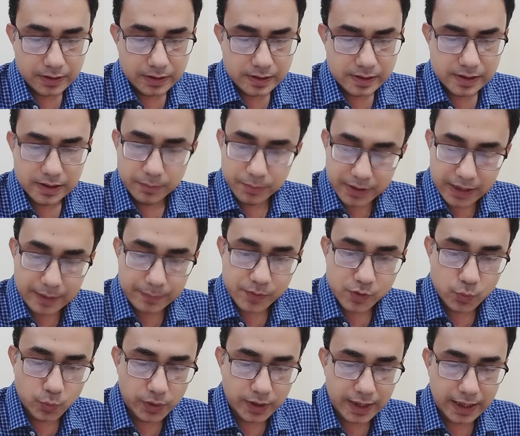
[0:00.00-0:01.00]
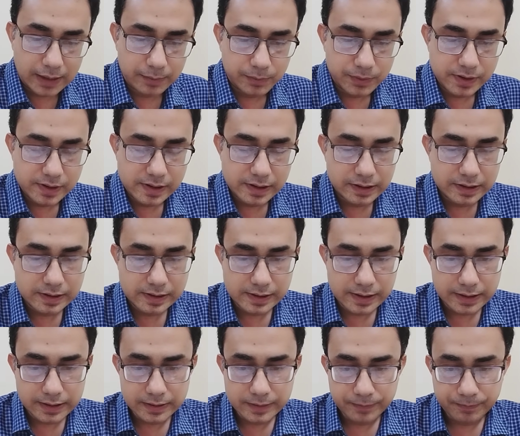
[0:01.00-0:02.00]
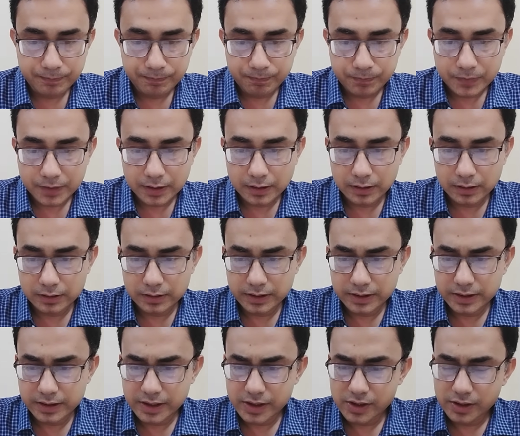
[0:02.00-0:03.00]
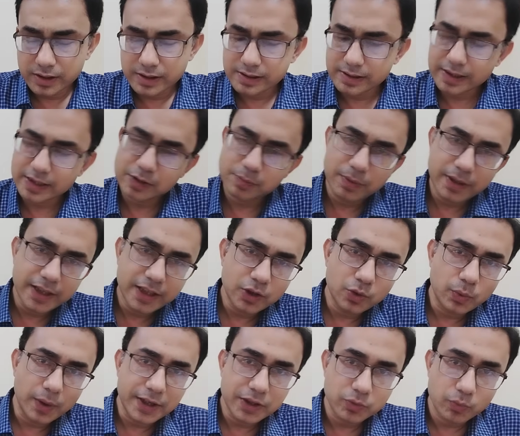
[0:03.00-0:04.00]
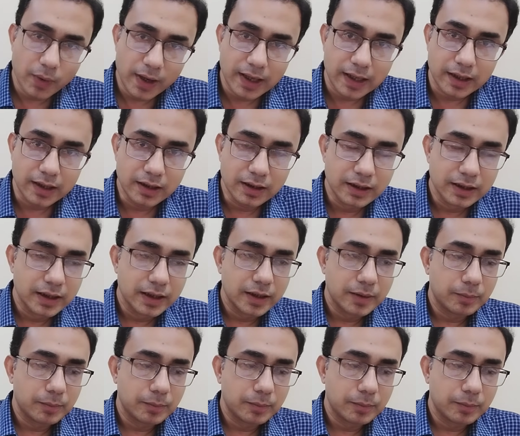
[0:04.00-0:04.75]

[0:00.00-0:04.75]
sometimes what happens is that the teacher is explaining quite well,